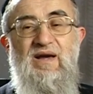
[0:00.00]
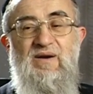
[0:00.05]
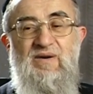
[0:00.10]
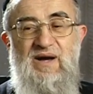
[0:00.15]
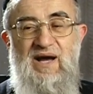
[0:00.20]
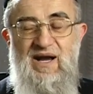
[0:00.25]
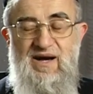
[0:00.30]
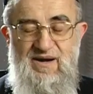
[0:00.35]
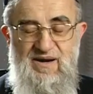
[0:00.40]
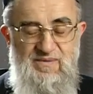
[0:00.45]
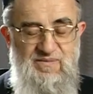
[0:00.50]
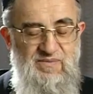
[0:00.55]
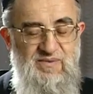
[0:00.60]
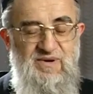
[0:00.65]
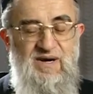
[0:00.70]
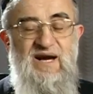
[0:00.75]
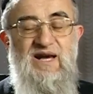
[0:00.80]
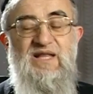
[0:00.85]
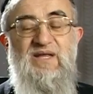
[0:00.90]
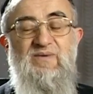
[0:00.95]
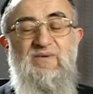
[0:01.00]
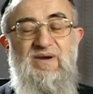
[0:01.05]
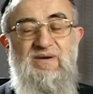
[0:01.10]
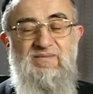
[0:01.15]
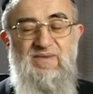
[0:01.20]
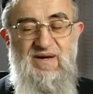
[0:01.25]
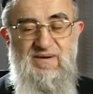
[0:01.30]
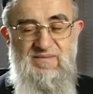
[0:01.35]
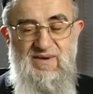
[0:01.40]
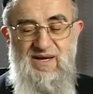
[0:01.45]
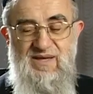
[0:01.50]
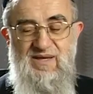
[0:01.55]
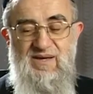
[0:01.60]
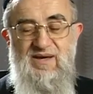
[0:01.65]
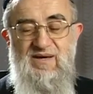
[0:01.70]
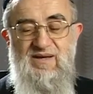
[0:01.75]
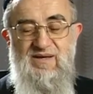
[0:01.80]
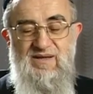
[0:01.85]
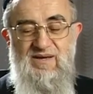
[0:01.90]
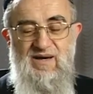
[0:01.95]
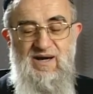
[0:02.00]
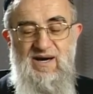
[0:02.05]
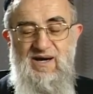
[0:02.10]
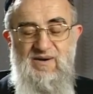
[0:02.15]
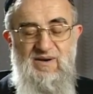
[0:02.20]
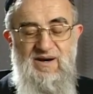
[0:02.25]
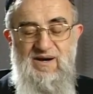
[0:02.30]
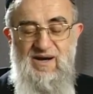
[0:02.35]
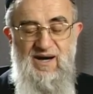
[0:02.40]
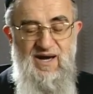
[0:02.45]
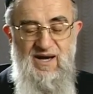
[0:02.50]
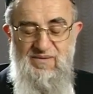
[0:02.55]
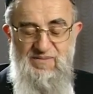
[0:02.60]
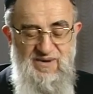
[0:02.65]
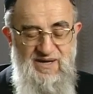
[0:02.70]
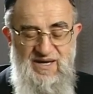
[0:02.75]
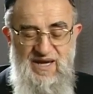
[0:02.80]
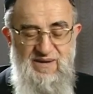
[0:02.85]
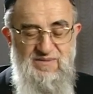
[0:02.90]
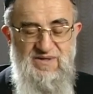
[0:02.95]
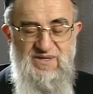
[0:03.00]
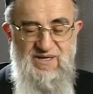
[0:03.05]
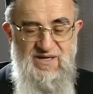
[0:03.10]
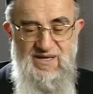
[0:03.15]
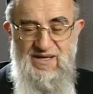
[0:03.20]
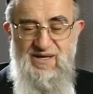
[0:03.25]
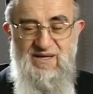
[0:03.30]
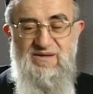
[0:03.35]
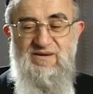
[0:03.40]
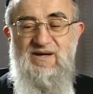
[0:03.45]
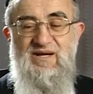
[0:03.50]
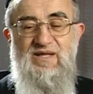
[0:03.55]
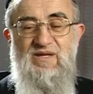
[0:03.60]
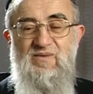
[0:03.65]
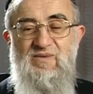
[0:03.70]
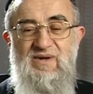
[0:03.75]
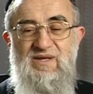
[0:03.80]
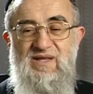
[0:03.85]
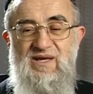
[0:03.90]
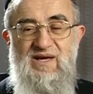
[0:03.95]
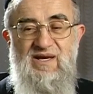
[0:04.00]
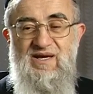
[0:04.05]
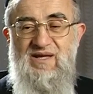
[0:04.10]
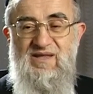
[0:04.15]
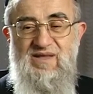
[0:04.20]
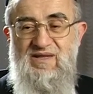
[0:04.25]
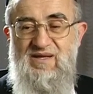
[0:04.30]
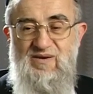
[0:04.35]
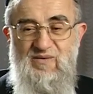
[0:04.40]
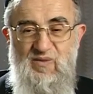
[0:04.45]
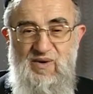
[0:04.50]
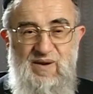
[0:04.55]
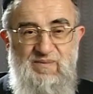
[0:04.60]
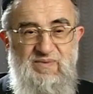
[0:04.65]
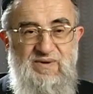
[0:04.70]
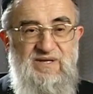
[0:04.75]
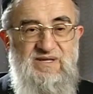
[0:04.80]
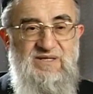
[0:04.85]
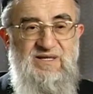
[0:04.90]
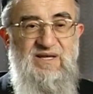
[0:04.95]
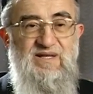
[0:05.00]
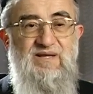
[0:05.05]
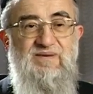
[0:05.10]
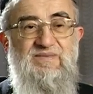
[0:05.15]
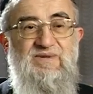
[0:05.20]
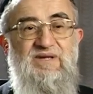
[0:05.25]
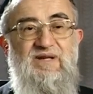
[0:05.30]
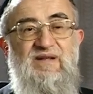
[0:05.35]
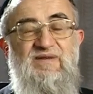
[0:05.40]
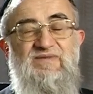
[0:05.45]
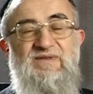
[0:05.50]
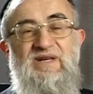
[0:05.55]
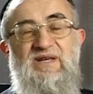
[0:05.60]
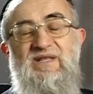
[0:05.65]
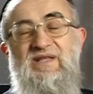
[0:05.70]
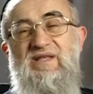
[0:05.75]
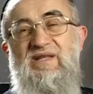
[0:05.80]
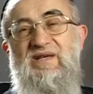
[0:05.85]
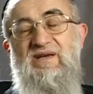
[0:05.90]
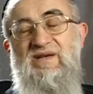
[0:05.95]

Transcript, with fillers: I, right away, my mother, I, I became scared right away. They had the weapons on themselves and.